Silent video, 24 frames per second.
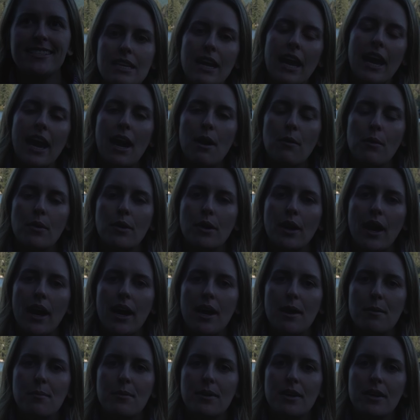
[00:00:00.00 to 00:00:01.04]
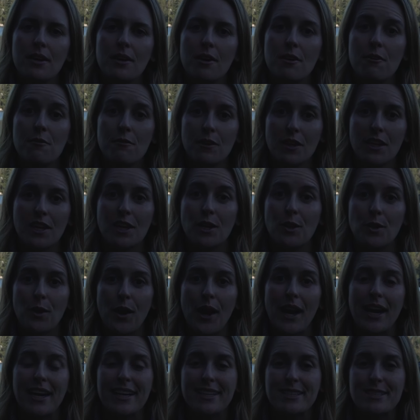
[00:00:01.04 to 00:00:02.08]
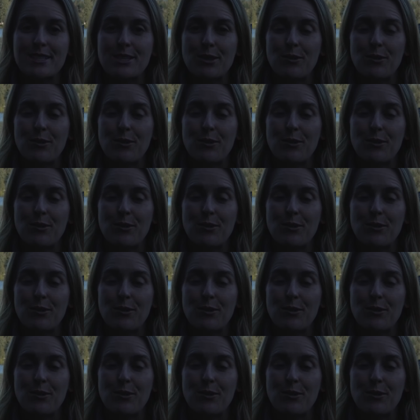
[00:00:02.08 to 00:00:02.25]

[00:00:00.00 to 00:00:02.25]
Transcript: Today I woke up feeling great.